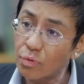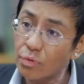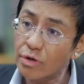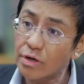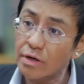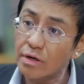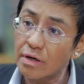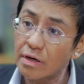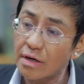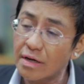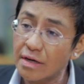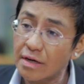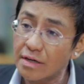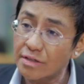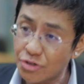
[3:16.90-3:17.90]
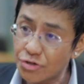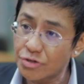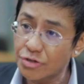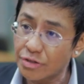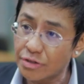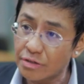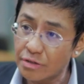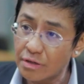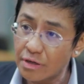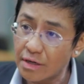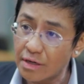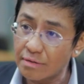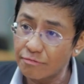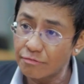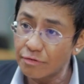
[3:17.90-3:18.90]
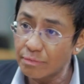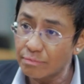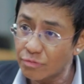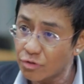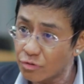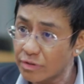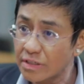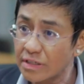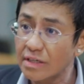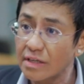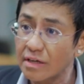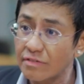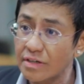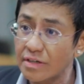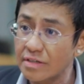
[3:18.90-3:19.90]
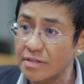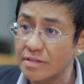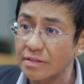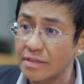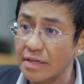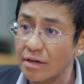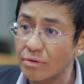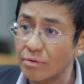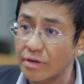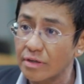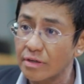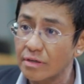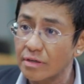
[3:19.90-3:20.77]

more uh, uncertain uh, from uncertain. 2011 until now. Right?